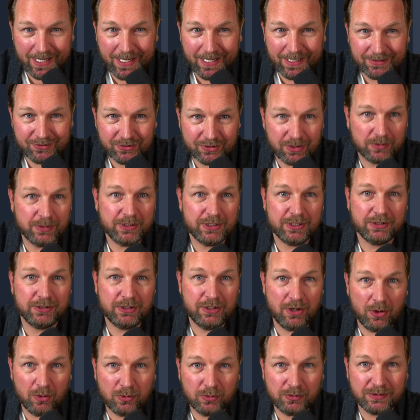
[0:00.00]
So you
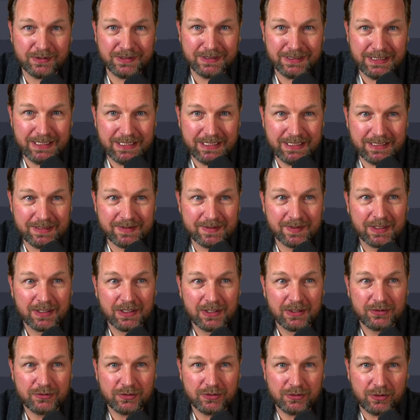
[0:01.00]
don't need
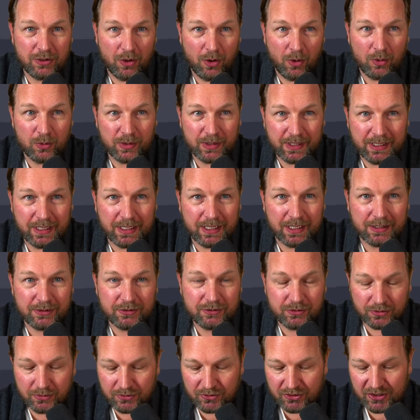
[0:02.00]
to go here
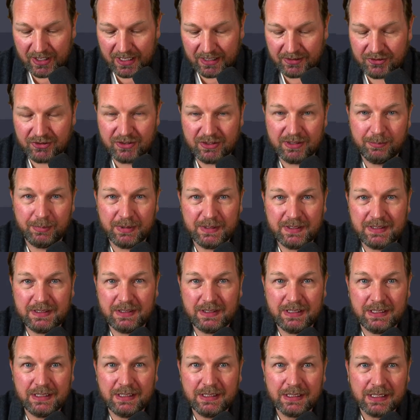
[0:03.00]
to
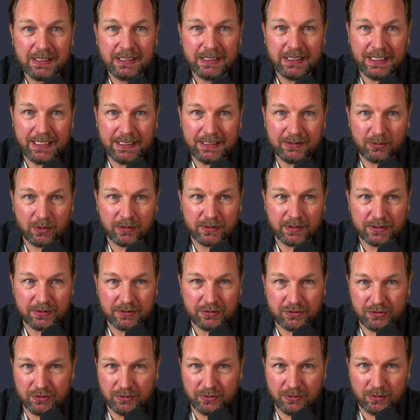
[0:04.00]
ChatGPT in order
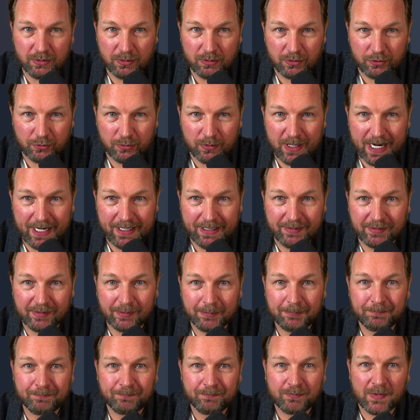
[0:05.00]
to write.
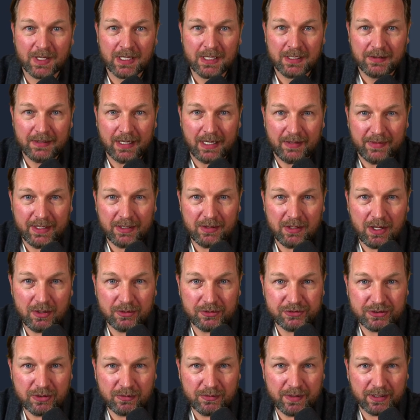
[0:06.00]
Now, then
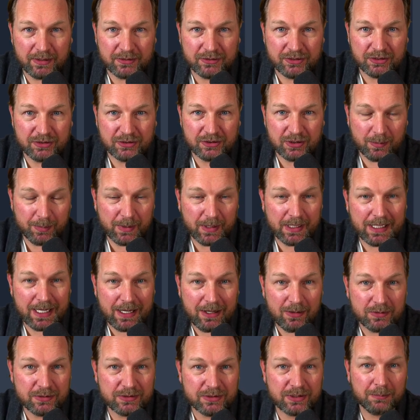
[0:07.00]
also there's a
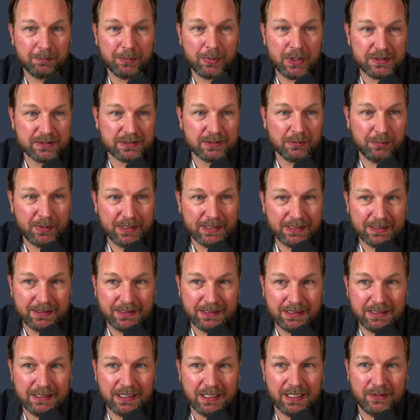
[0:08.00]
sub-accounts
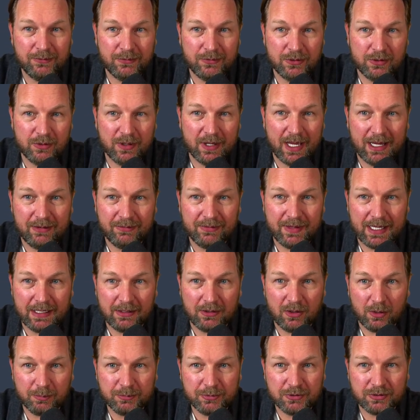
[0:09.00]
possibility if you have that
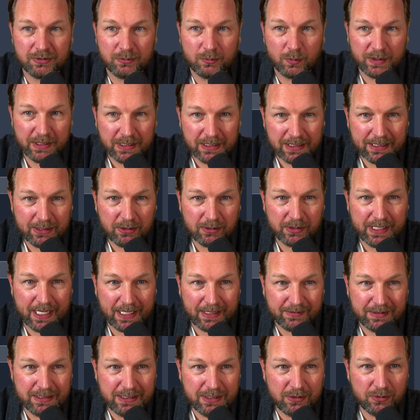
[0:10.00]
option. When you click on
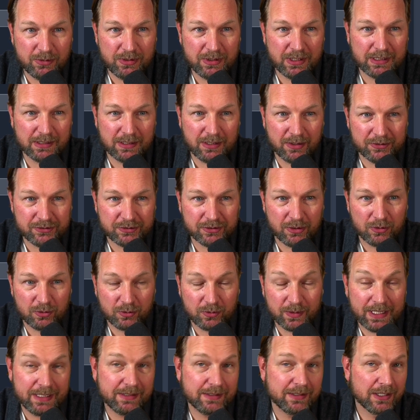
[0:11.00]
Add New, you can also
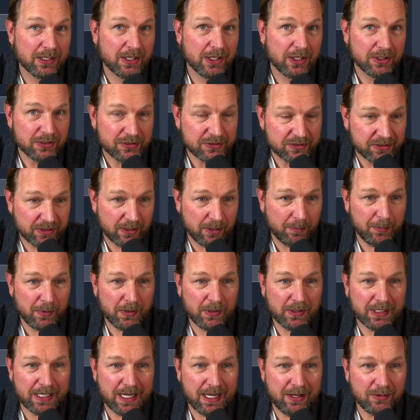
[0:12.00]
create
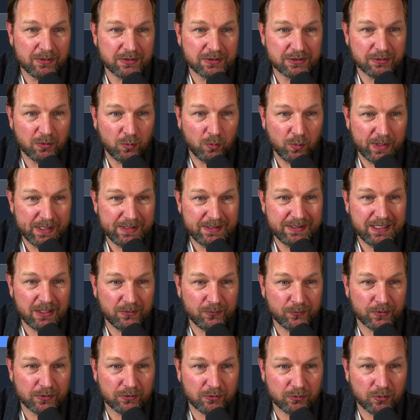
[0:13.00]
sub-accounts with
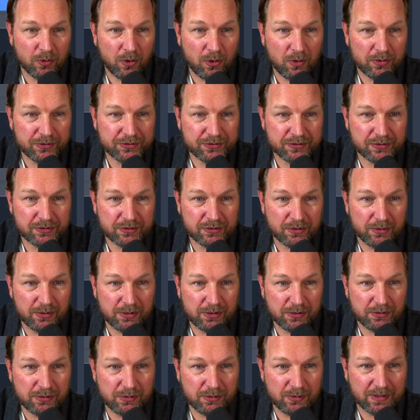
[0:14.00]
different roles. So you
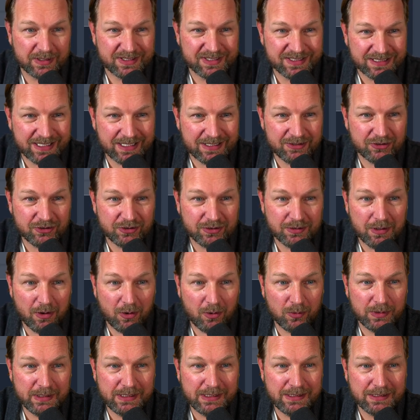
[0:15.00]
could do extension
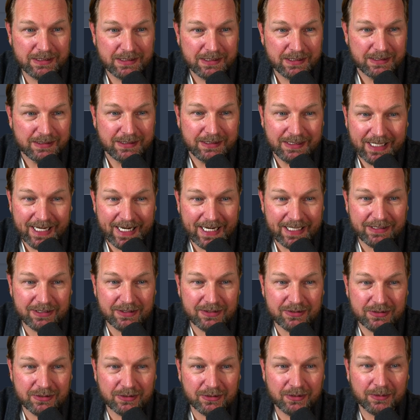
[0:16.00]
only, the
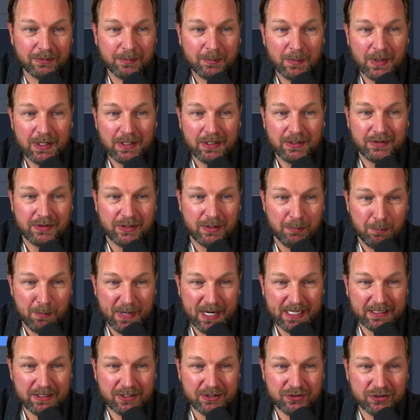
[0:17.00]
editor, the
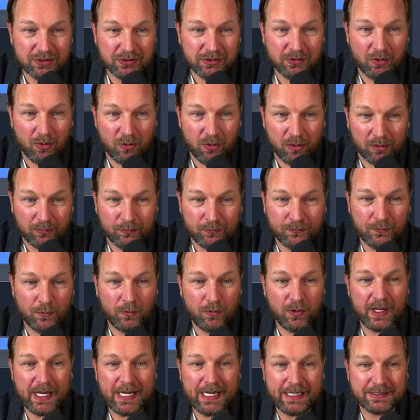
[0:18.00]
manager, or
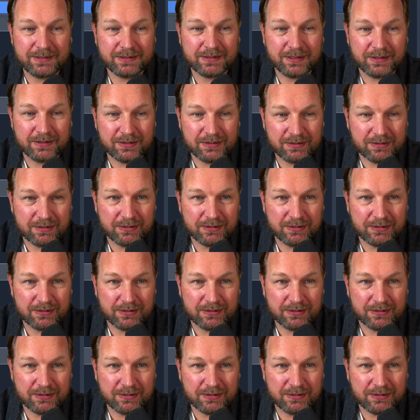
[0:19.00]
full access.